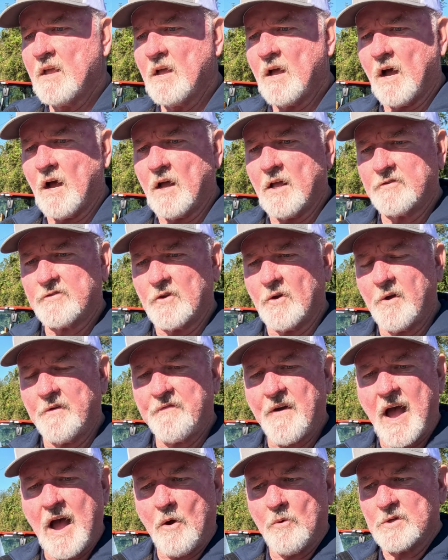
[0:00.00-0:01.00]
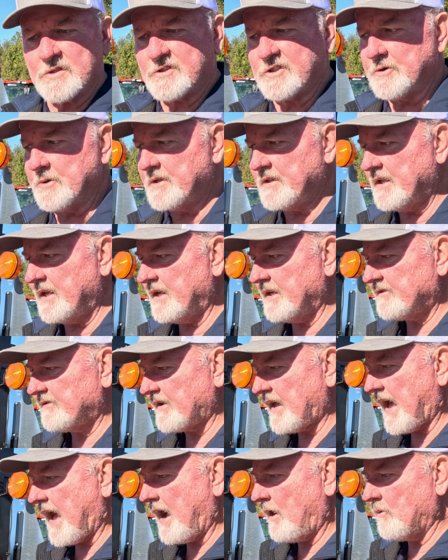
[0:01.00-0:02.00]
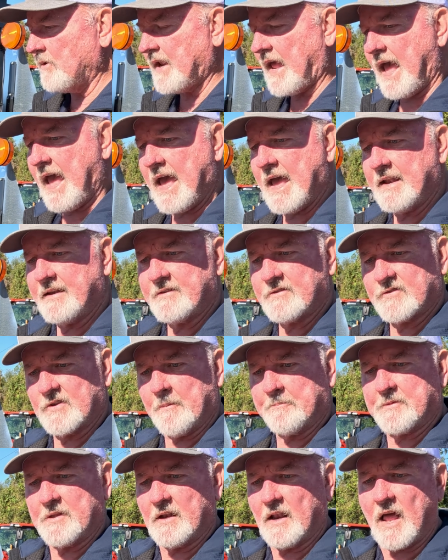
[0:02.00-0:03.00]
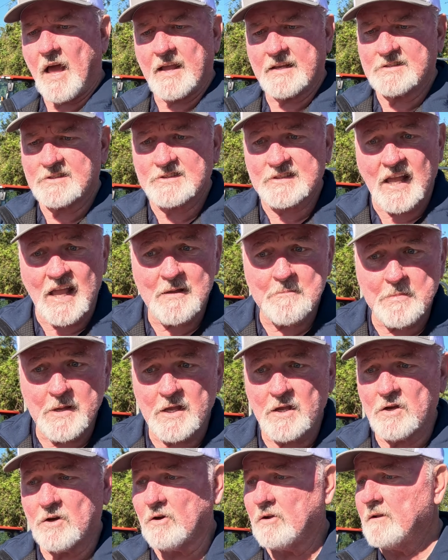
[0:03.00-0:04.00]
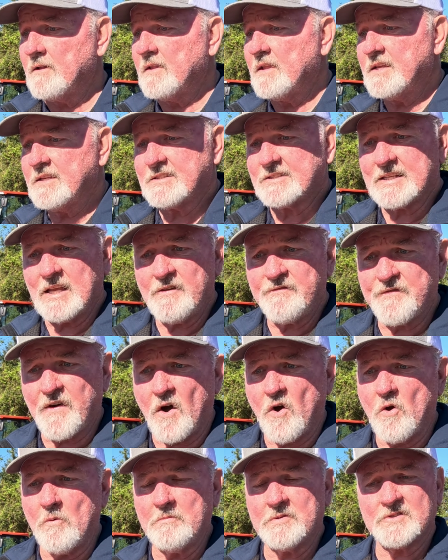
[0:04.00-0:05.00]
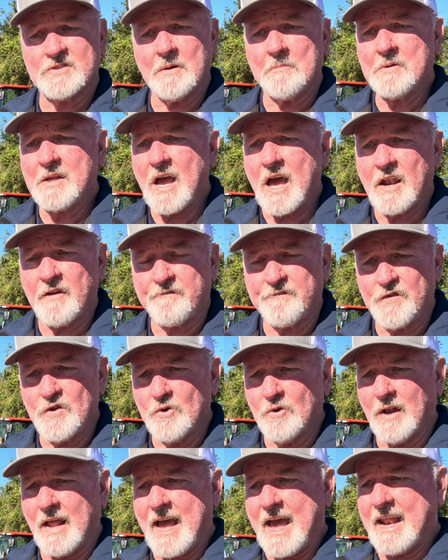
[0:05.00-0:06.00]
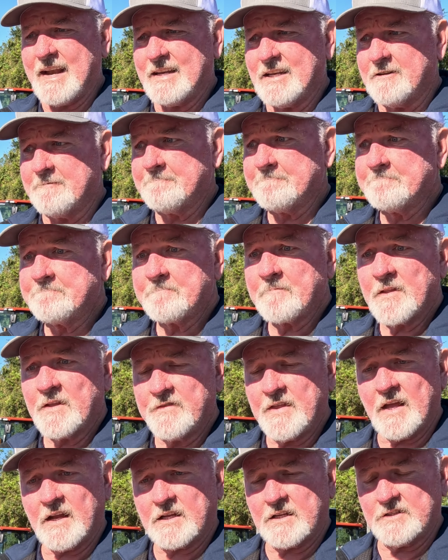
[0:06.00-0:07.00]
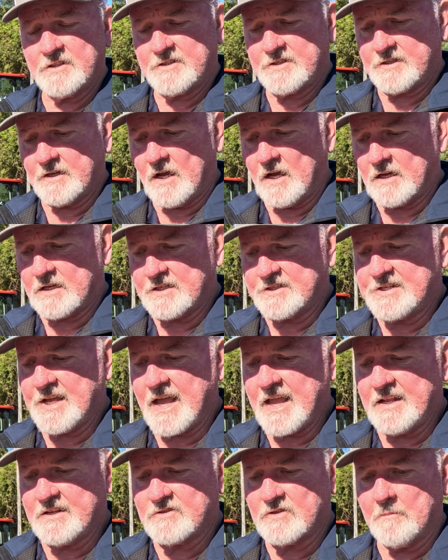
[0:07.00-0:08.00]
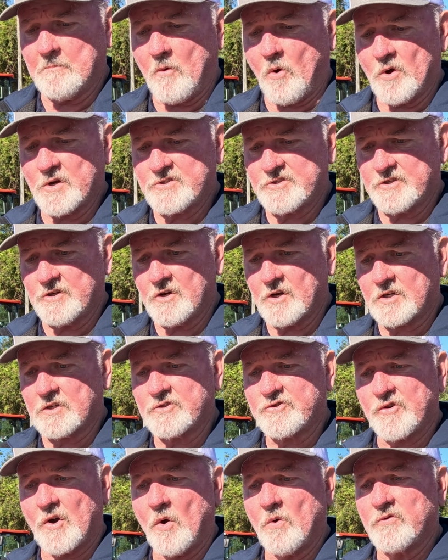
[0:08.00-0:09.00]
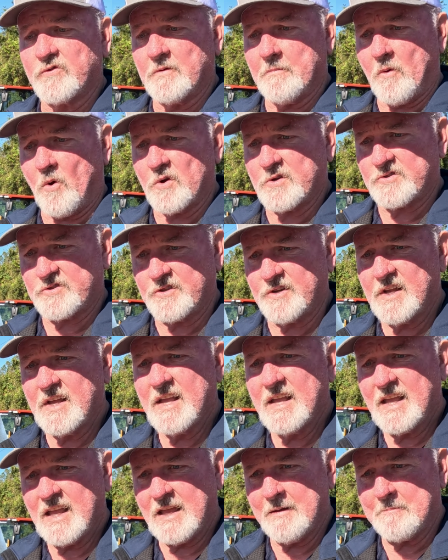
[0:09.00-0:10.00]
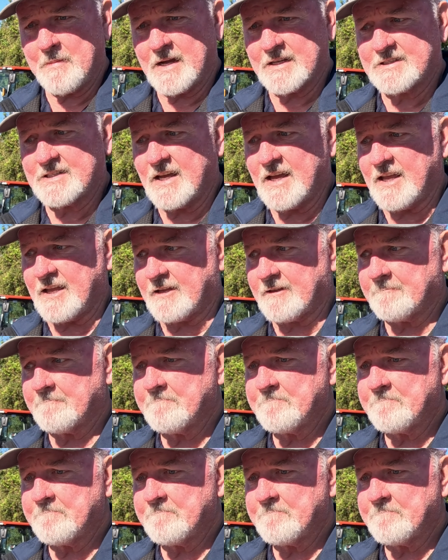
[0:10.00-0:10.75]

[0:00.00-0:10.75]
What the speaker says: So if I was doing this, I would add something like Sta-Bil, Seafoam, some kind of fuel additive that contains the moisture or controls the moisture in my tank.